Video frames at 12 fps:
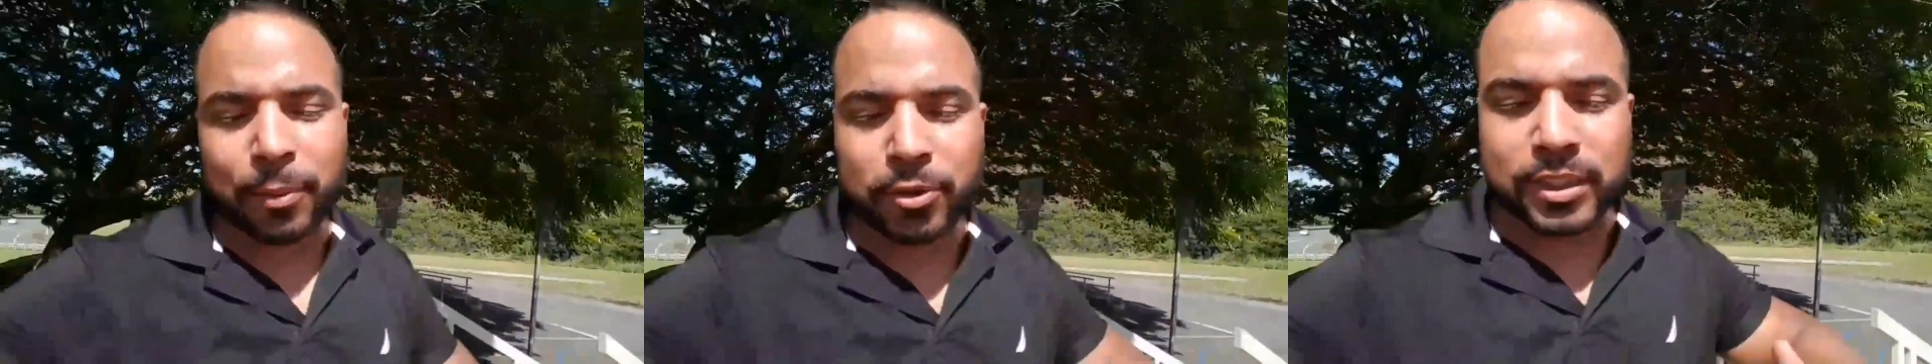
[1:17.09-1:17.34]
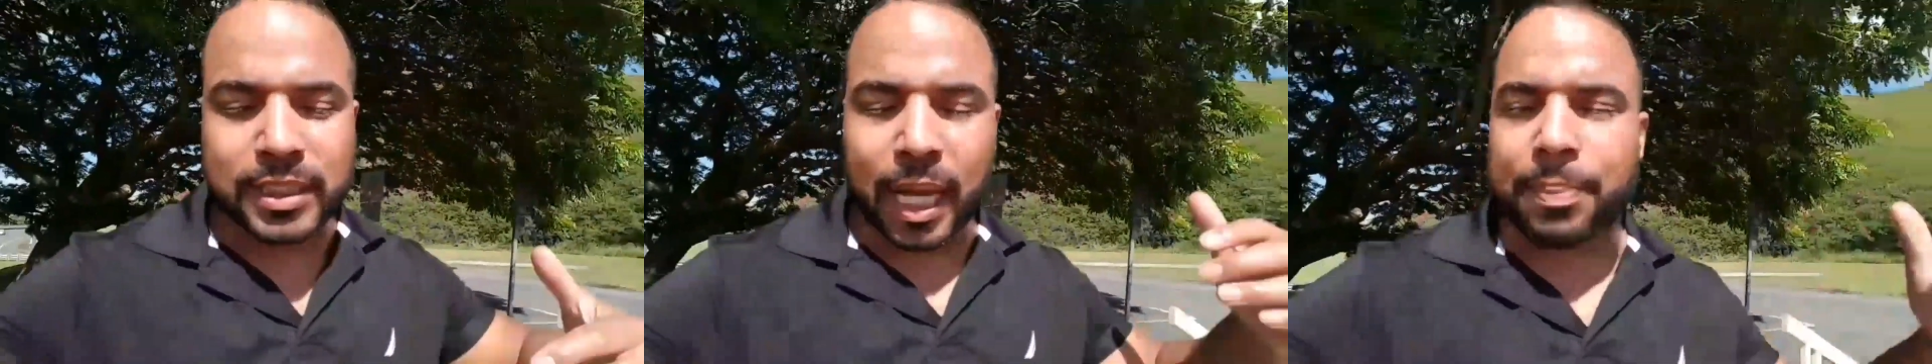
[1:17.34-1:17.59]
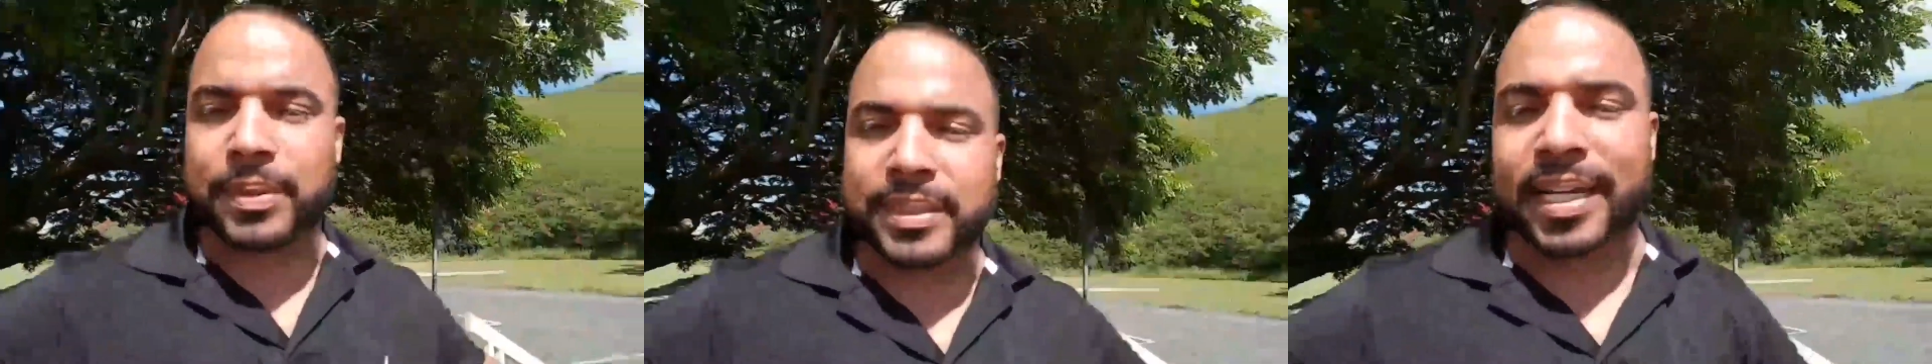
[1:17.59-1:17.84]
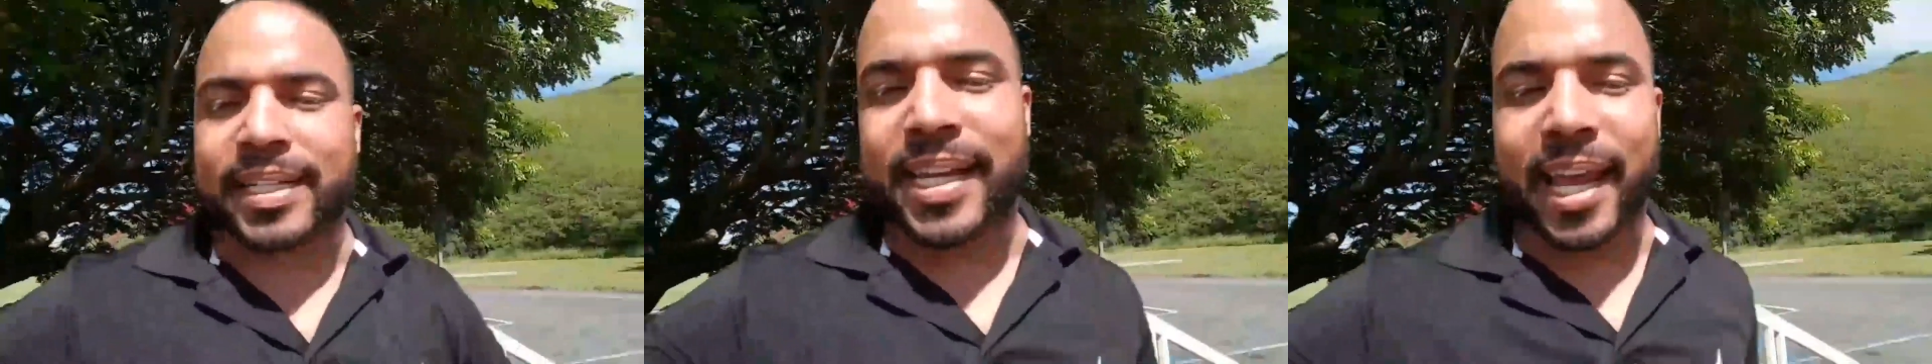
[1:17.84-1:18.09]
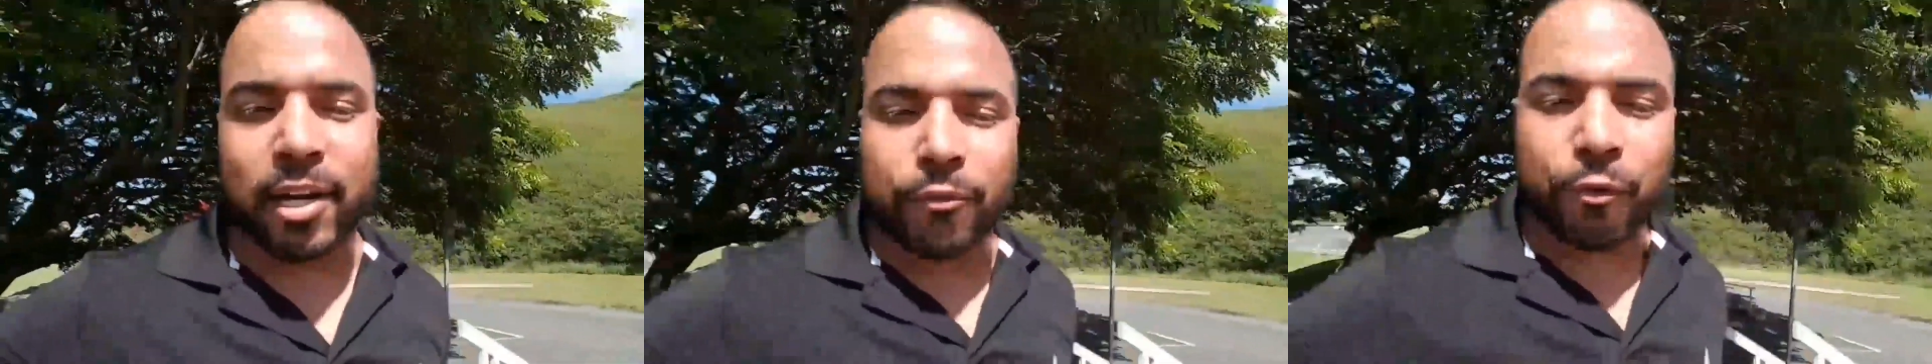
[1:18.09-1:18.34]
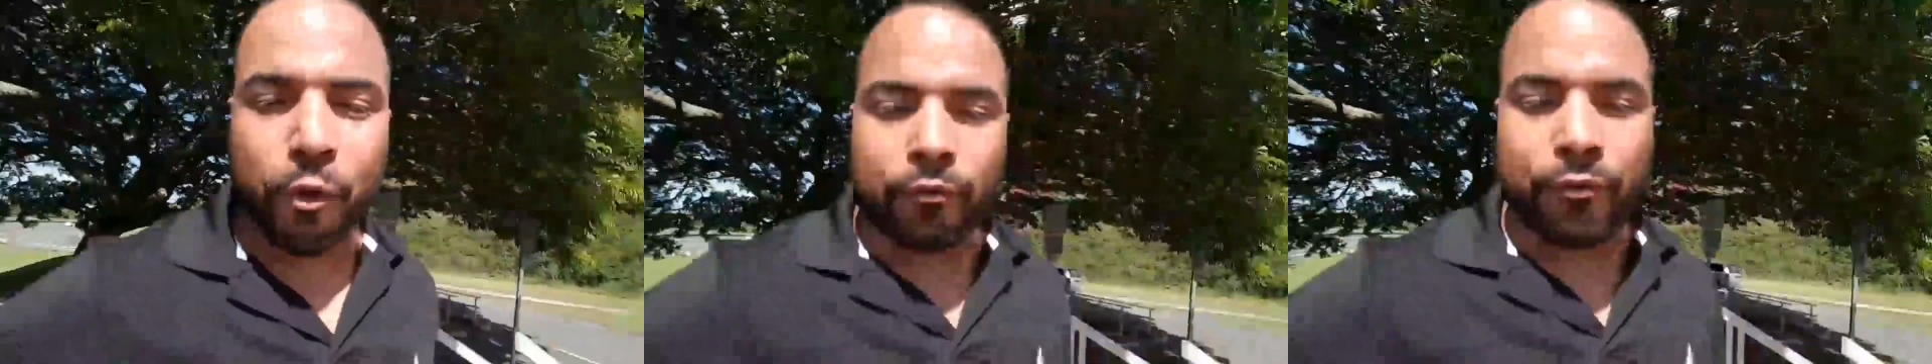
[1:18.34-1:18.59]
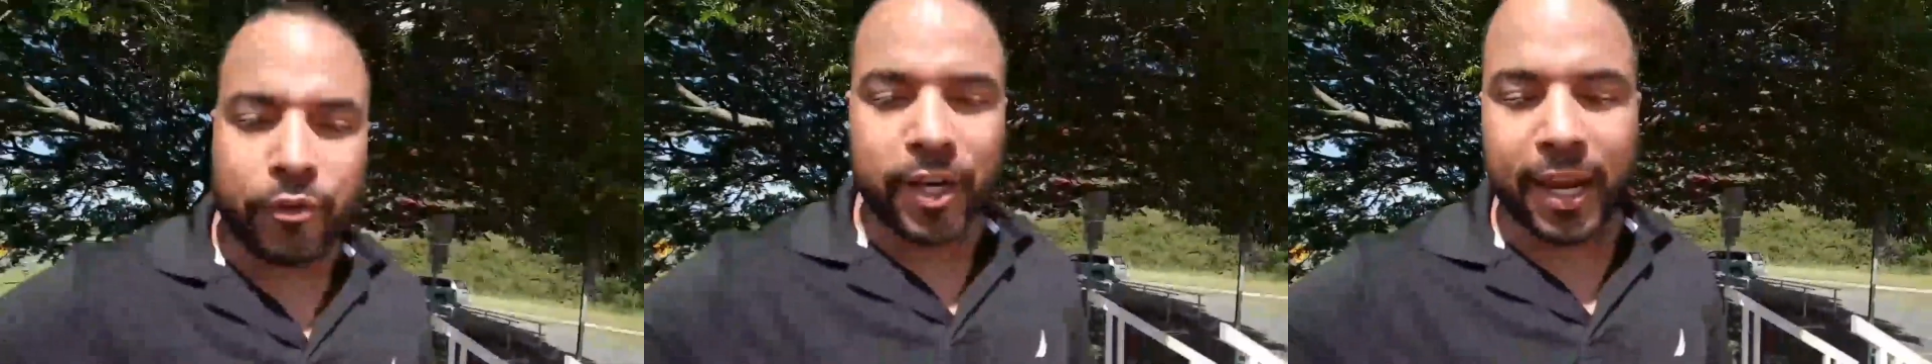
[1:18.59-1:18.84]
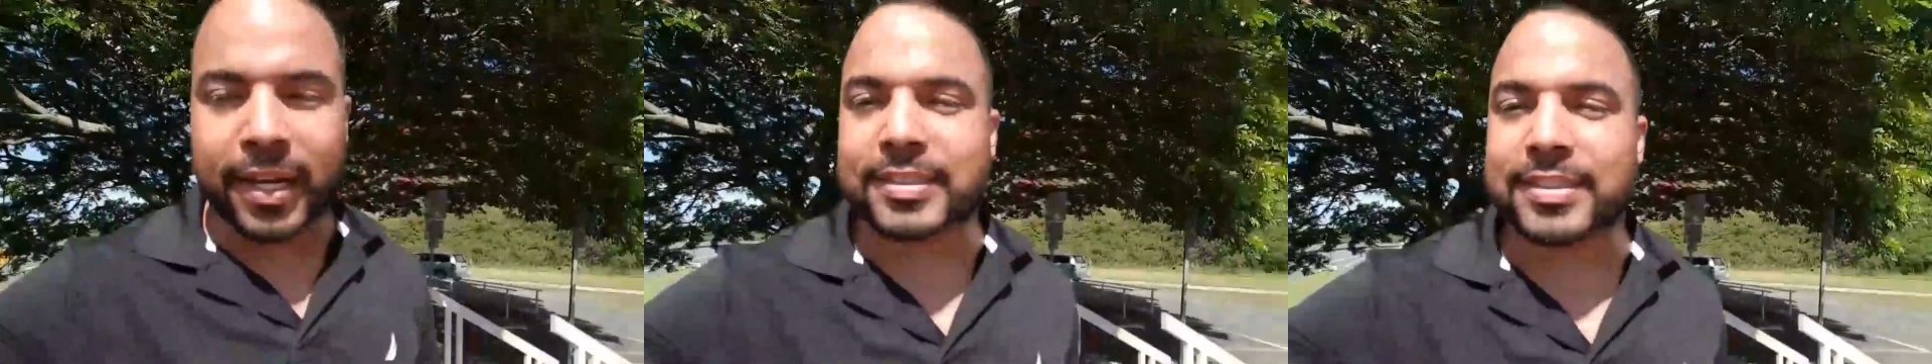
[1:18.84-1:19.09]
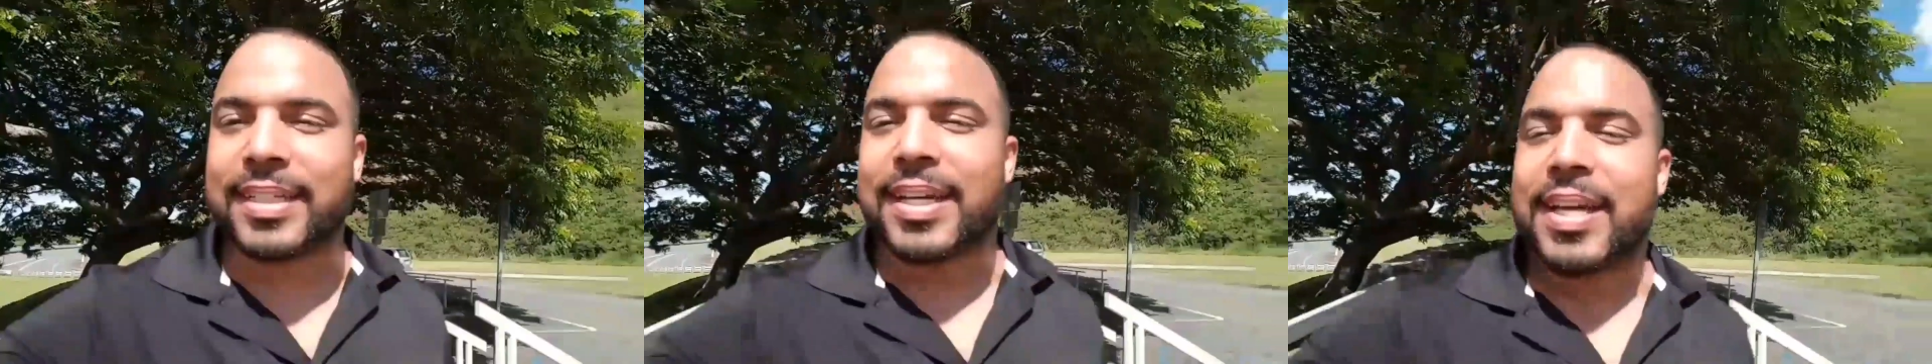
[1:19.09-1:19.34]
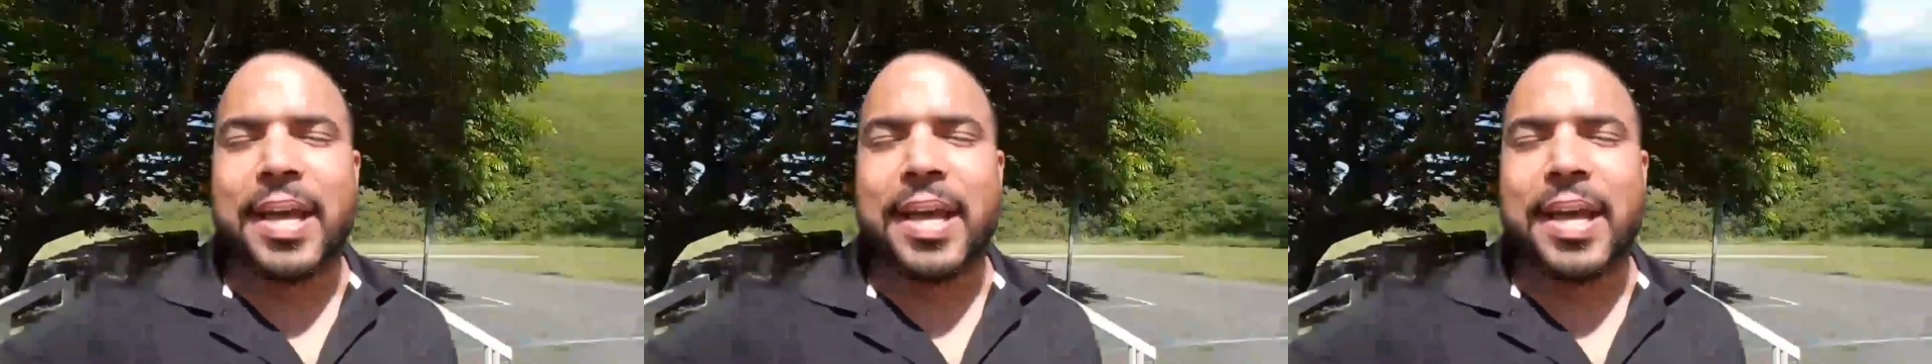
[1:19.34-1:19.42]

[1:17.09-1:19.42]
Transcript: supposed to stop in San Diego for a few days.